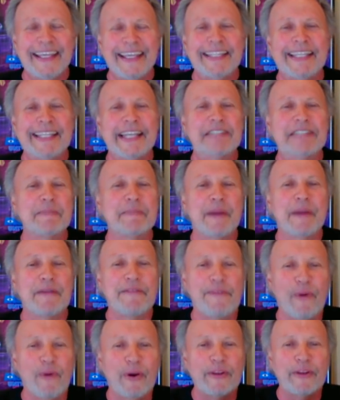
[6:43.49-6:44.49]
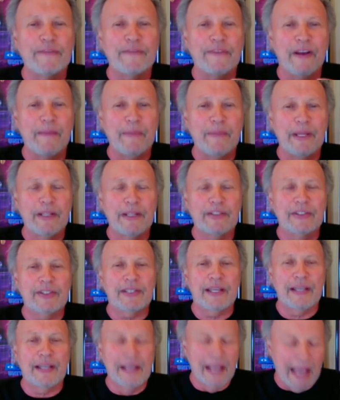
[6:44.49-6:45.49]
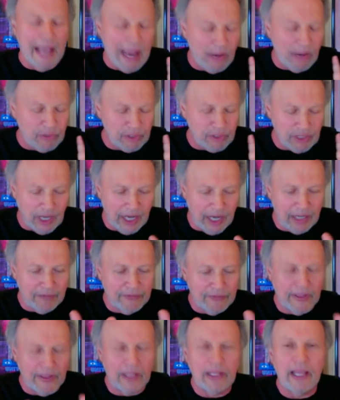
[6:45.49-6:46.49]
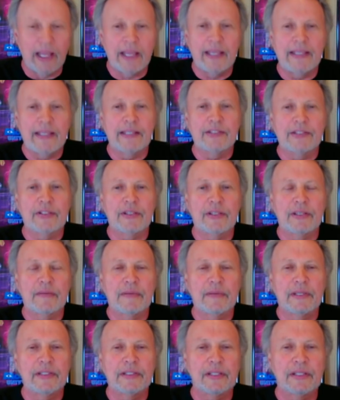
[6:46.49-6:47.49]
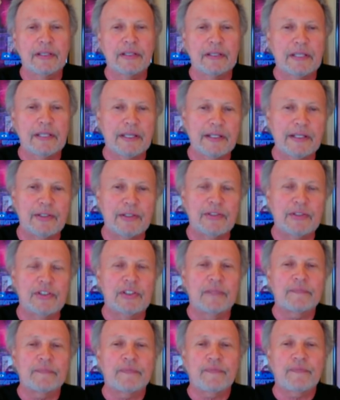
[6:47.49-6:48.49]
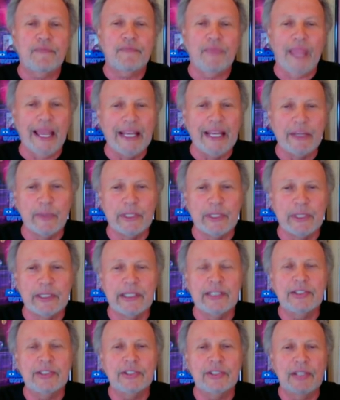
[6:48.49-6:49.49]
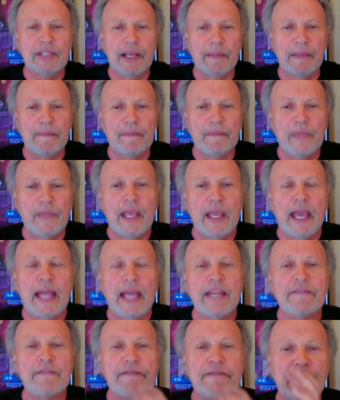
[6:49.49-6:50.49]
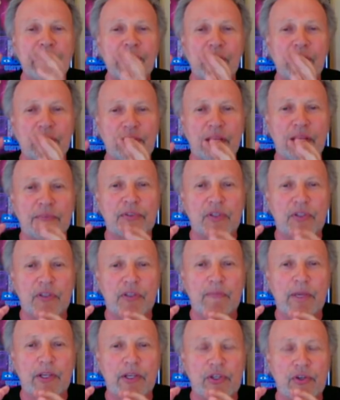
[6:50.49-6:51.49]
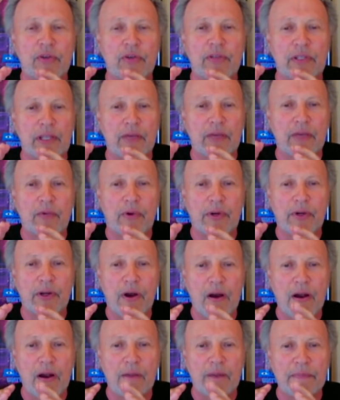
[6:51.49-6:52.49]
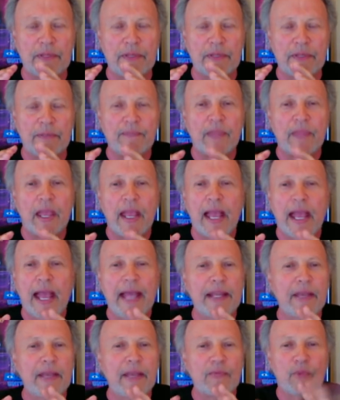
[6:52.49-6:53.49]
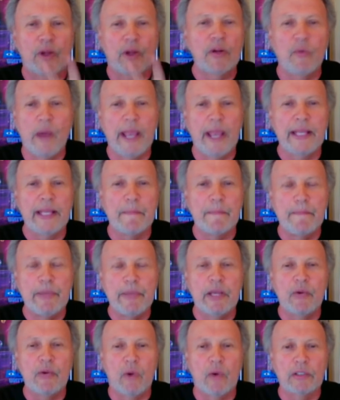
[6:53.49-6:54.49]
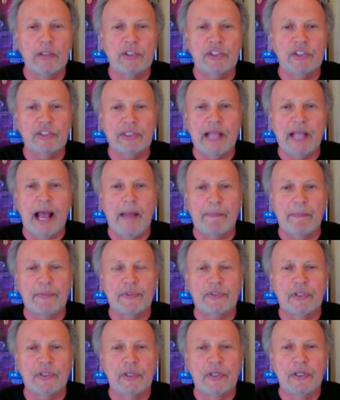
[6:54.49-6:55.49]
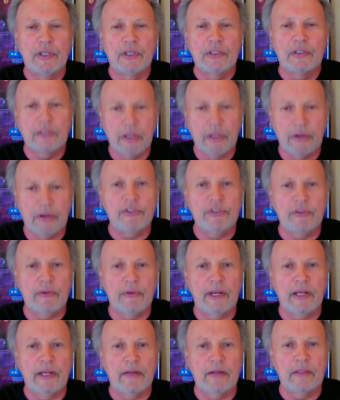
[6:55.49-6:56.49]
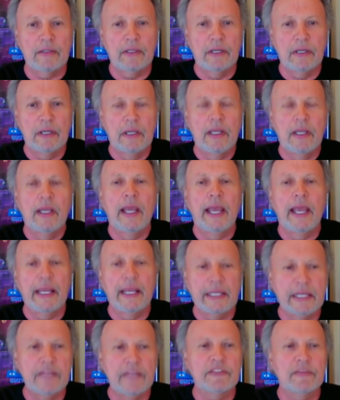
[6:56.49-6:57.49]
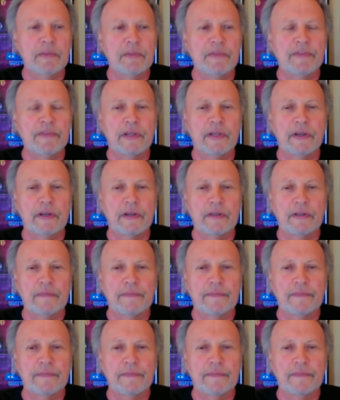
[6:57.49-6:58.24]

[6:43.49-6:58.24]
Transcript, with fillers: He takes him about forty-five minutes outside of L A into the into the hills, and he releases them, and he videos them, so you make sure that they weren't harmed, and they run away, and the big one stops, turns around, and gives him the finger.